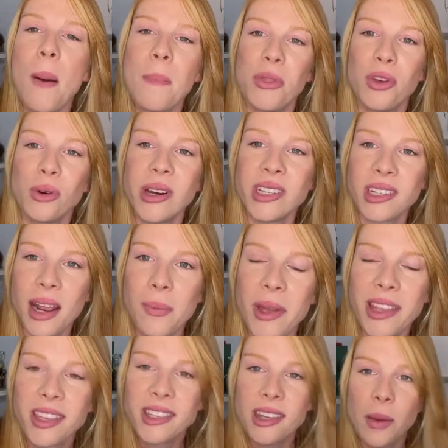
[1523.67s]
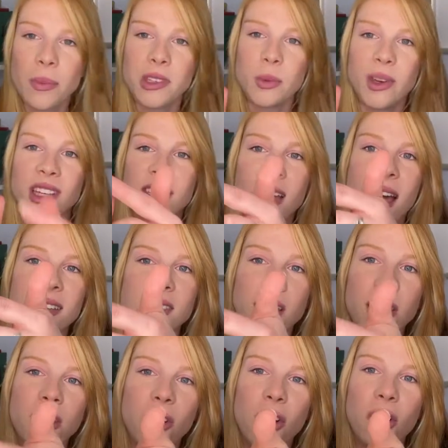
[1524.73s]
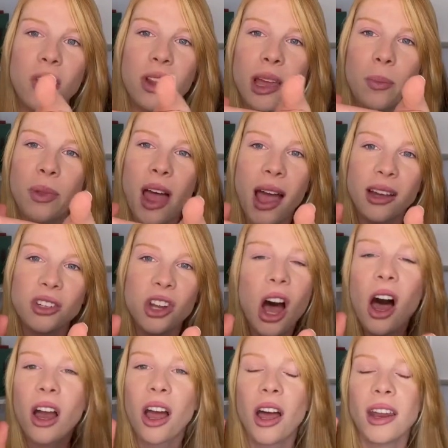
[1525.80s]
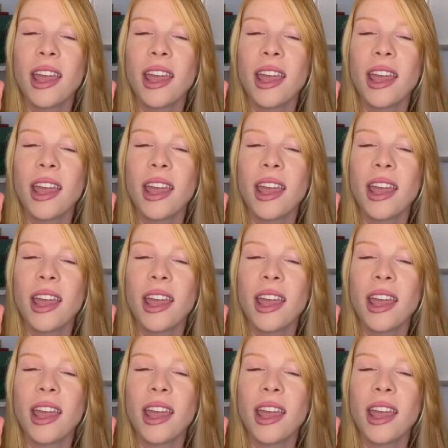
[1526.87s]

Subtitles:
But the reason I picked this up is because it has a little like black dog on